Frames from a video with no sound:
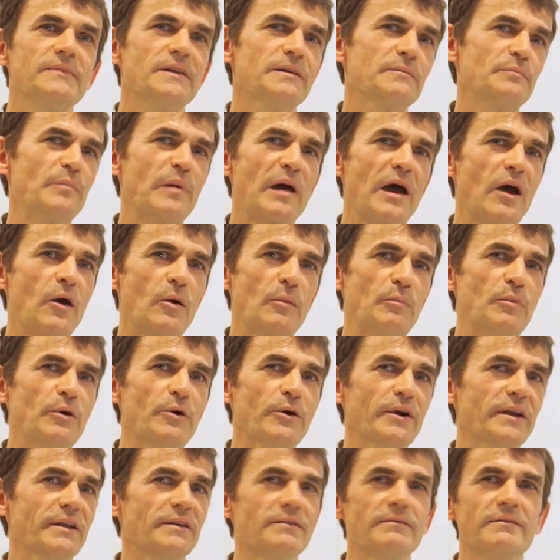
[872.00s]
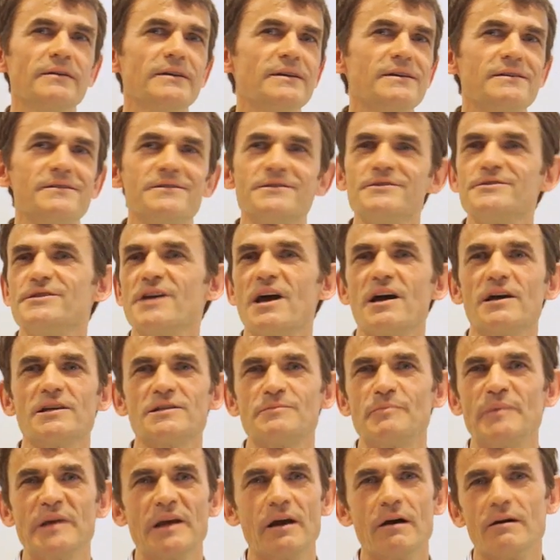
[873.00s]
And PowerPoint
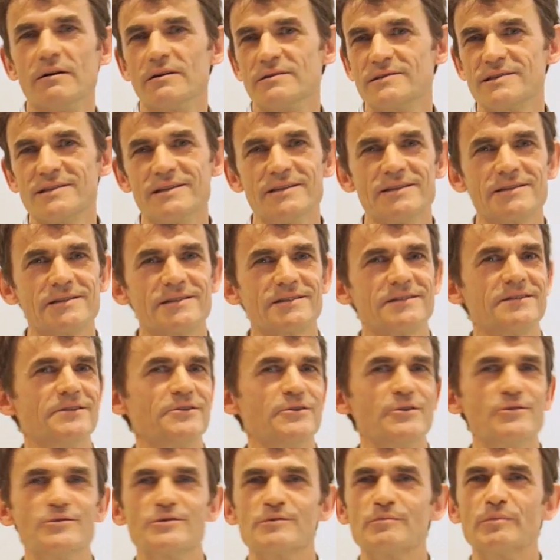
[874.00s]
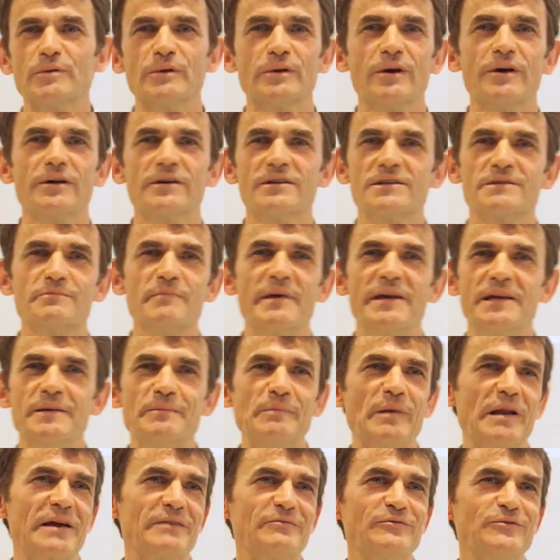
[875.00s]
just because it's usable on as many
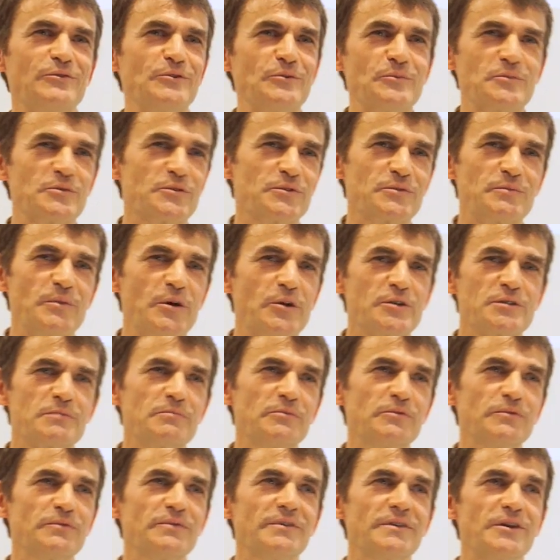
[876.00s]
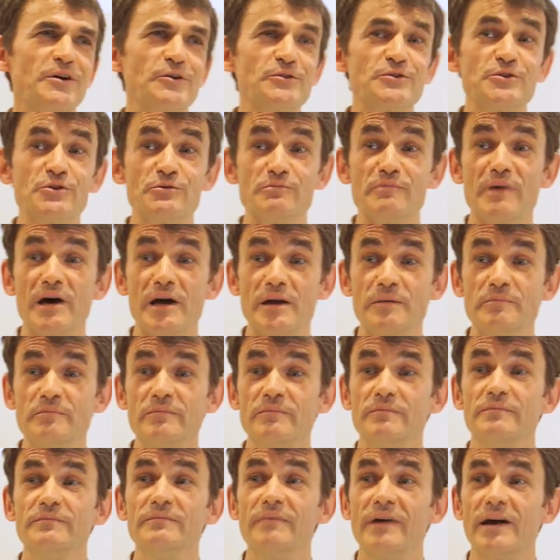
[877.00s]
platforms as possible for those who
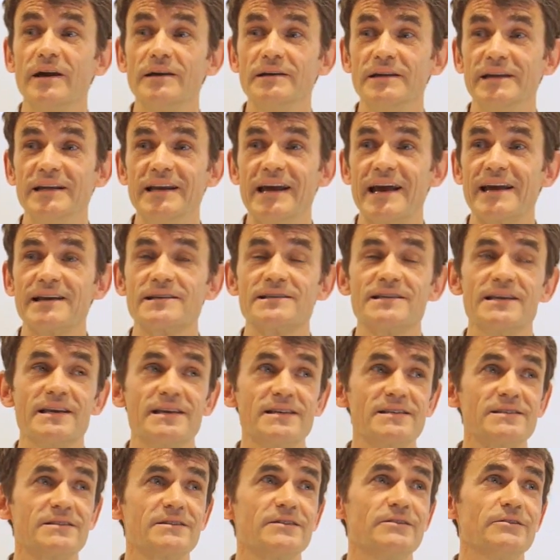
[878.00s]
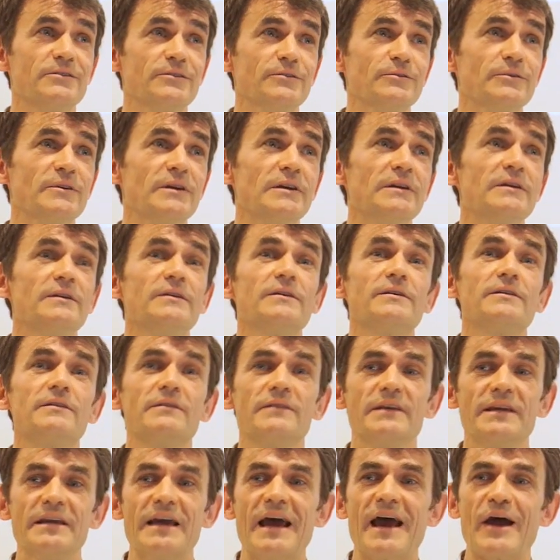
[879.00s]
might need access to
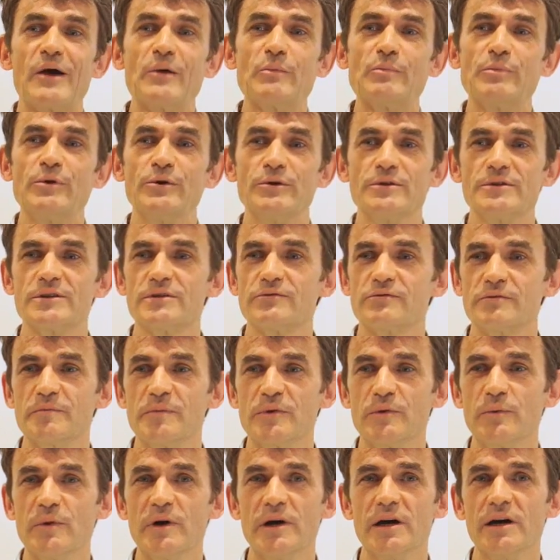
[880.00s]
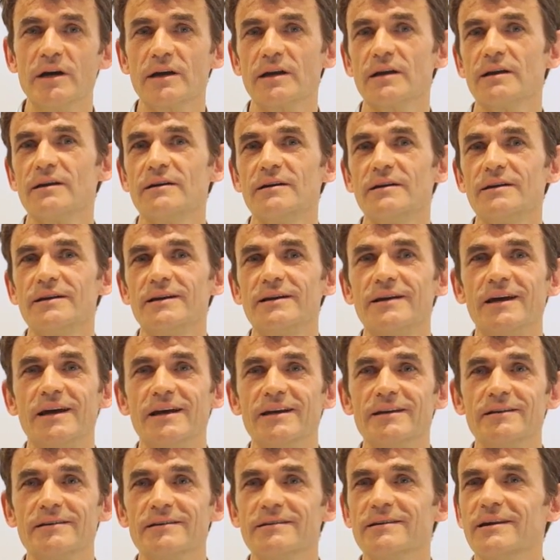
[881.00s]
the outputs from the work
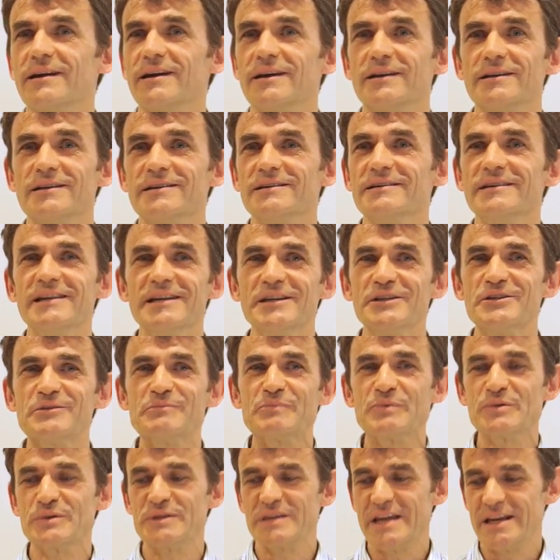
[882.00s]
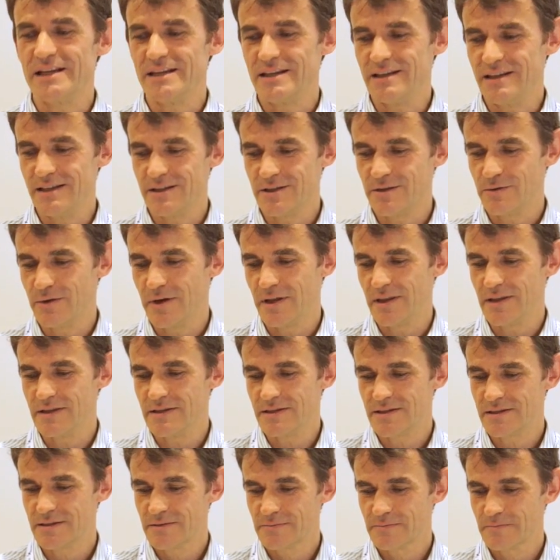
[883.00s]
and need to present it to
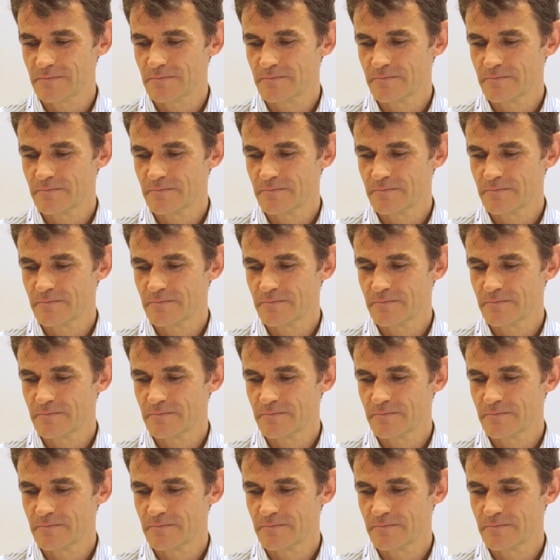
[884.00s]
others.